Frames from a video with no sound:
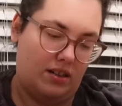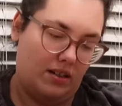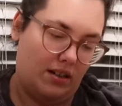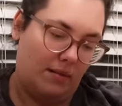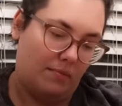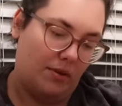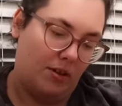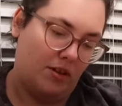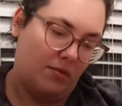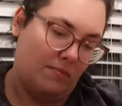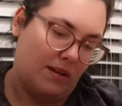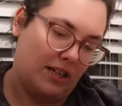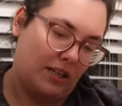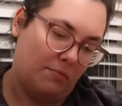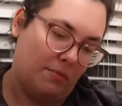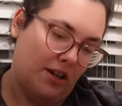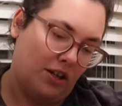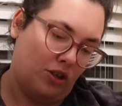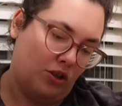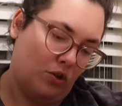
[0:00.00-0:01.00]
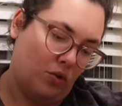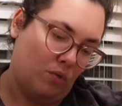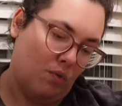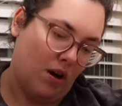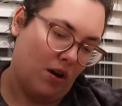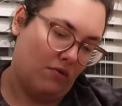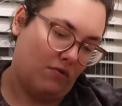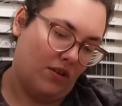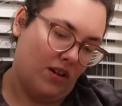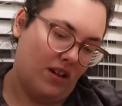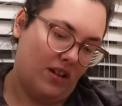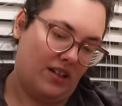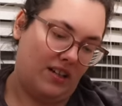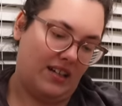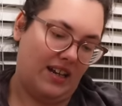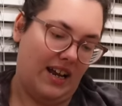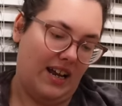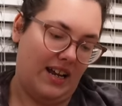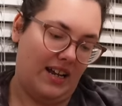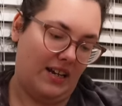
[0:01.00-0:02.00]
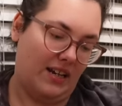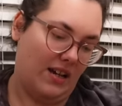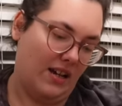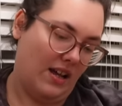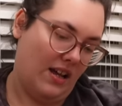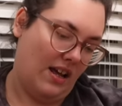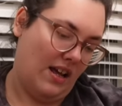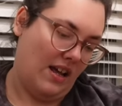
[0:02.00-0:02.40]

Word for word: I'm using my special walnut stain.